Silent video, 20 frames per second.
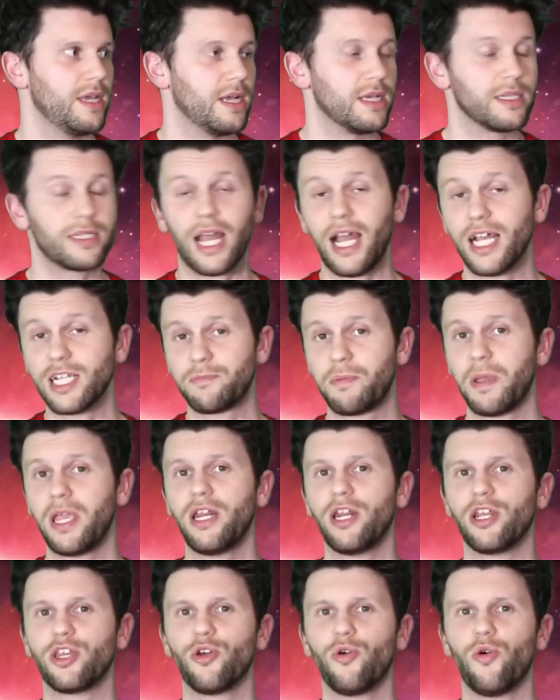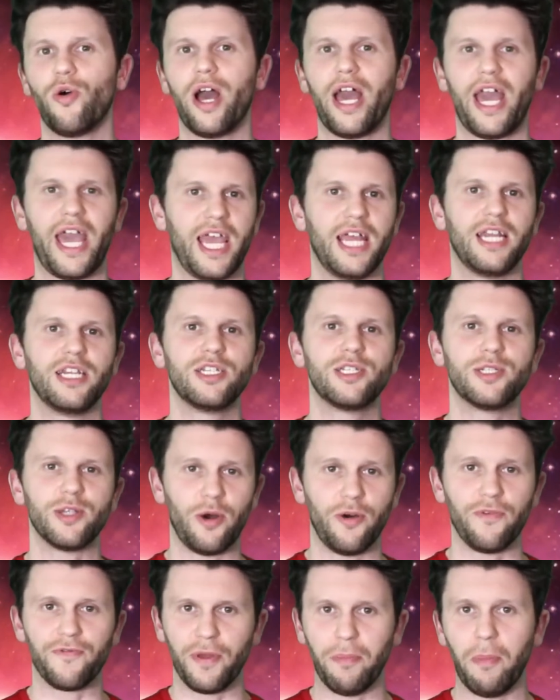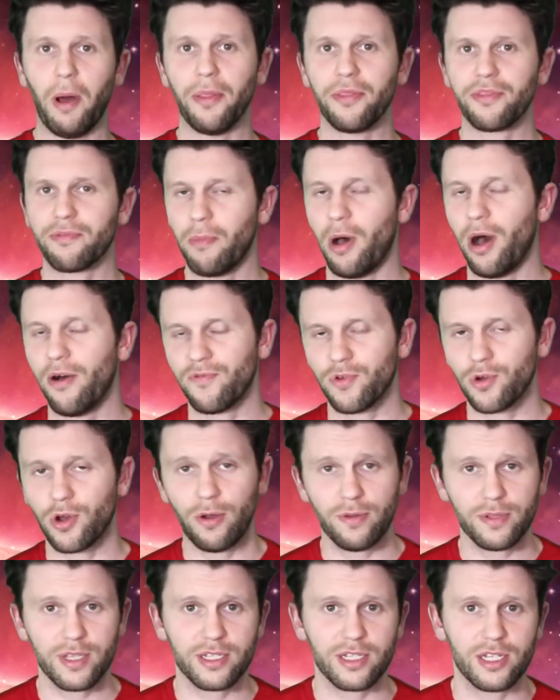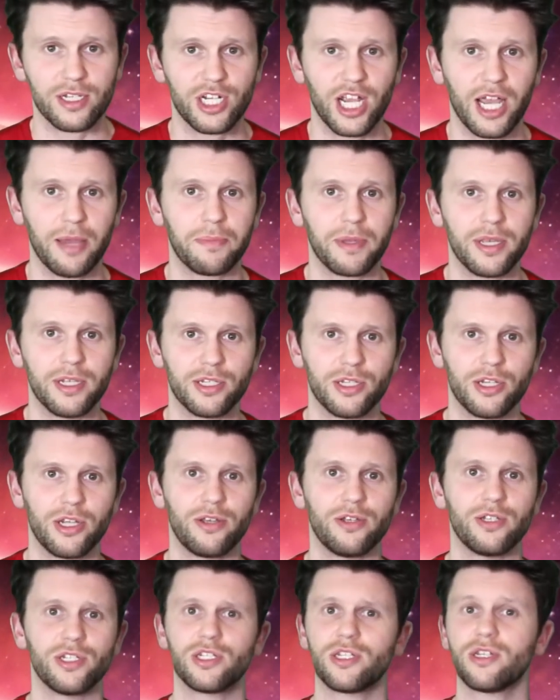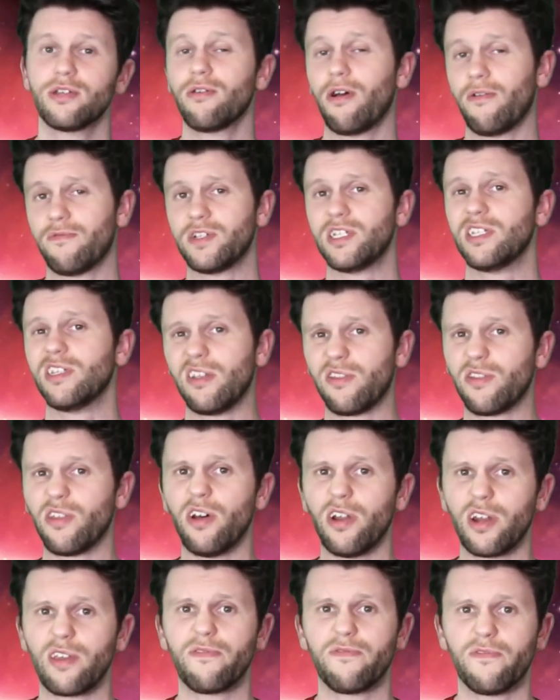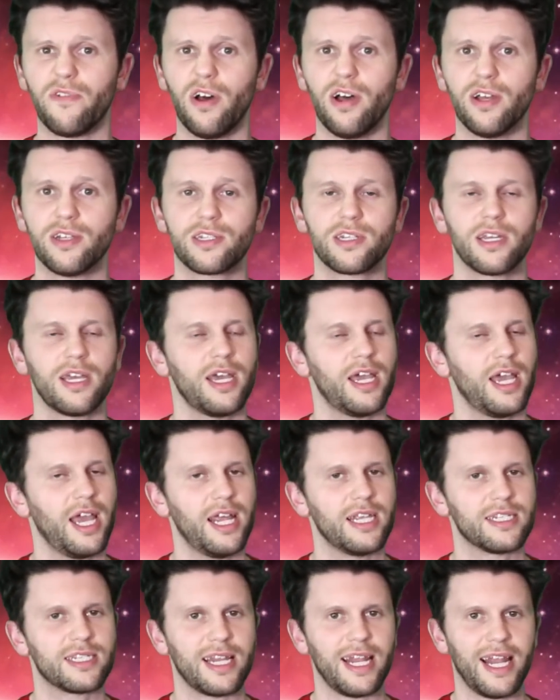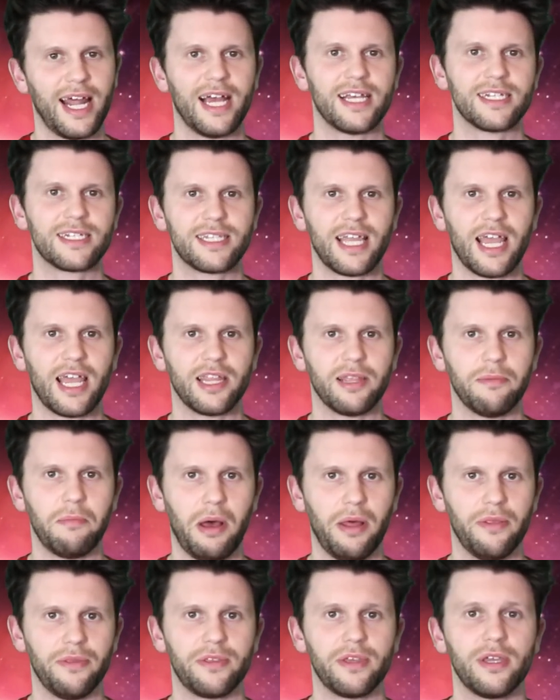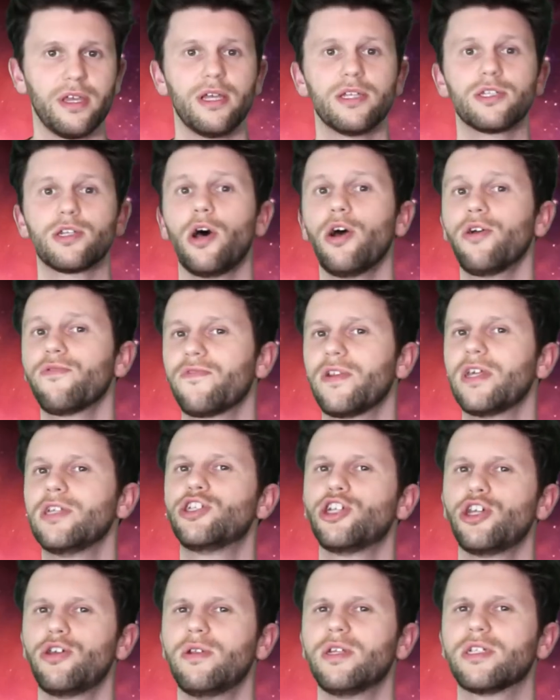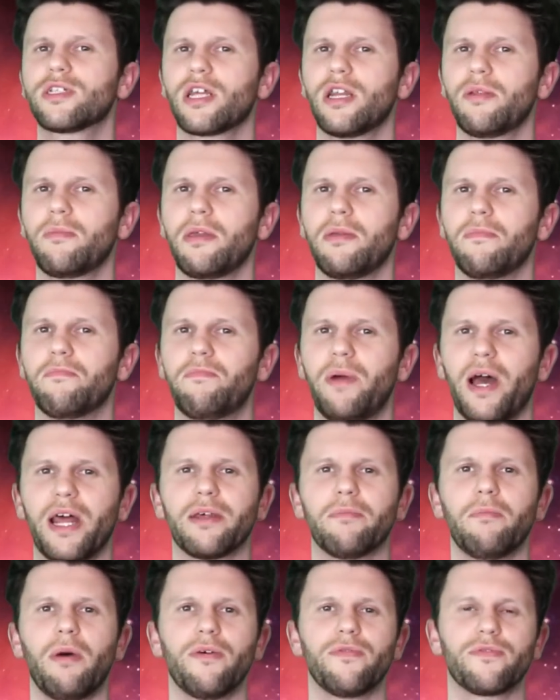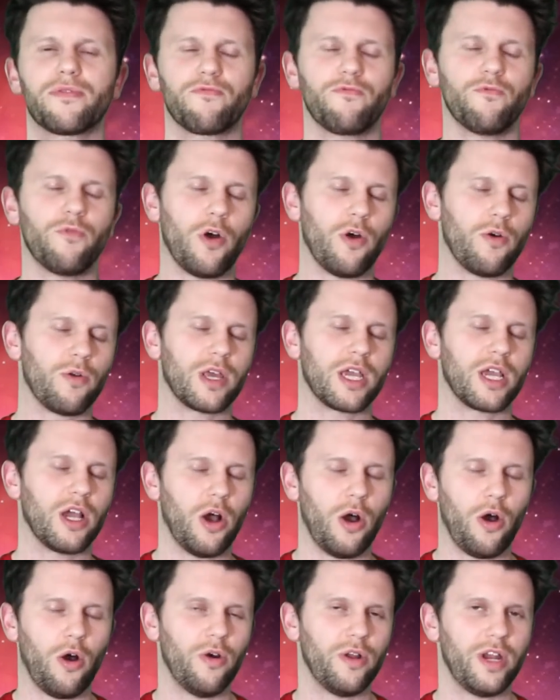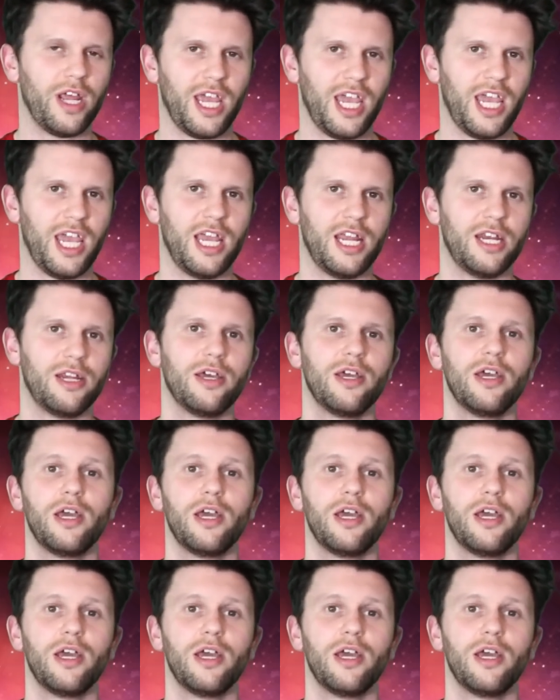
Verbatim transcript: So that has been your end of the month Marvel Contest of Champions news. Obviously, it's the 31st is the last day of the month. So hopefully June is going to be a better month rolling on in.